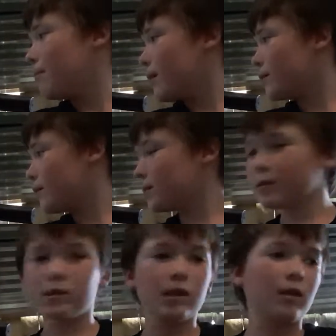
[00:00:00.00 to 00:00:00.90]
Man, why did
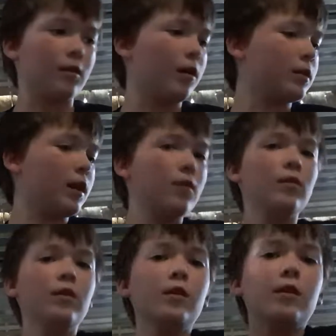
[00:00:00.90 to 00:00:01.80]
I say that out
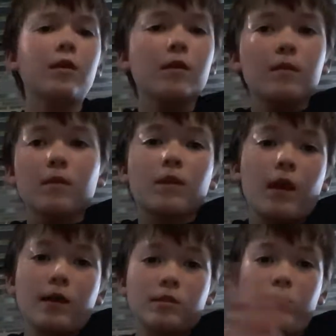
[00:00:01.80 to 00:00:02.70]
now?
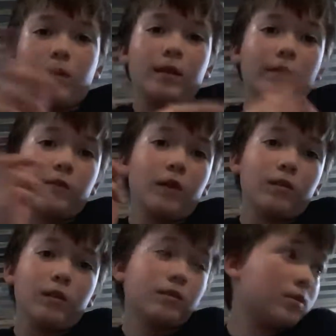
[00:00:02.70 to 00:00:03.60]
As you may have
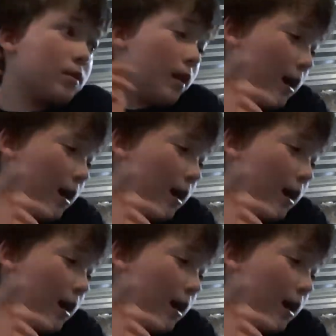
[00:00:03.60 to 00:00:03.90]
noticed...